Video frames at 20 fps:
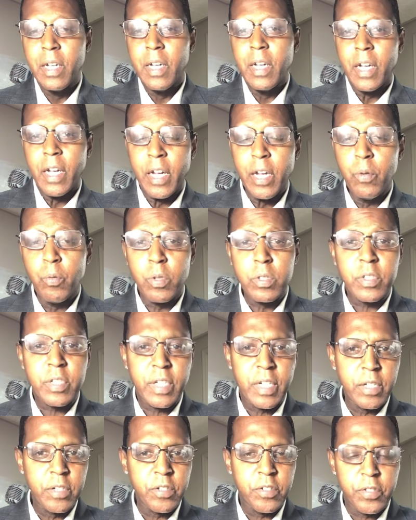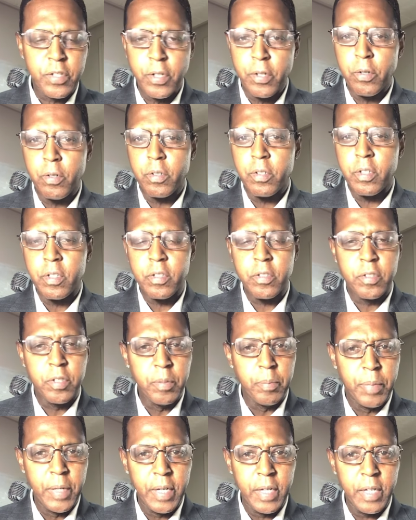He was considered to
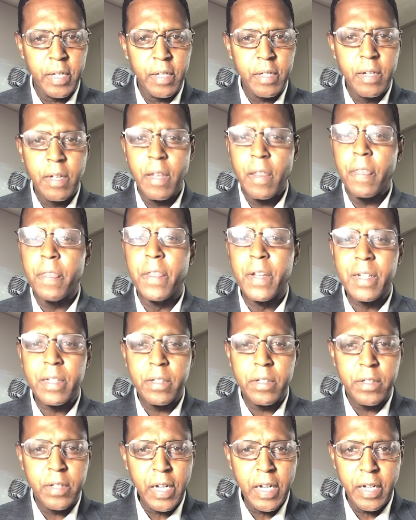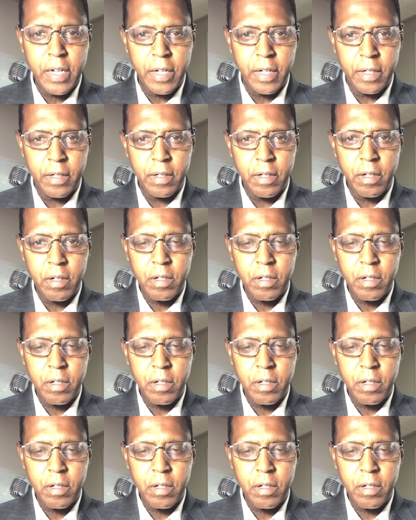be the dean